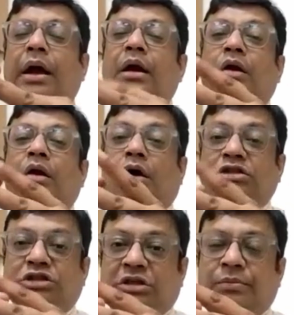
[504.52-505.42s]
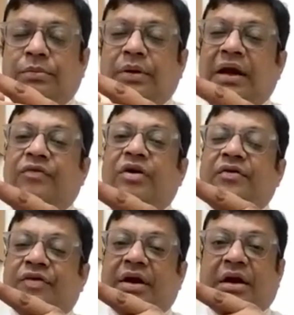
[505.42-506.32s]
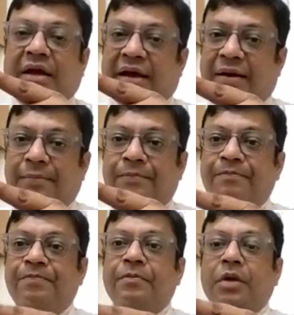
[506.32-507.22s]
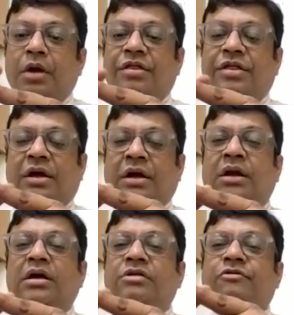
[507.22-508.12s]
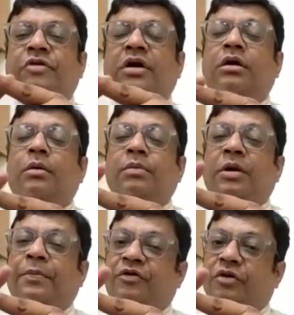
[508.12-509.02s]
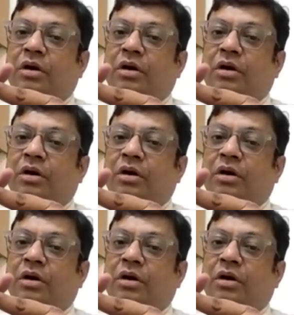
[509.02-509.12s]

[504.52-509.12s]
In long term, it will definitely help. Second, strict blood pressure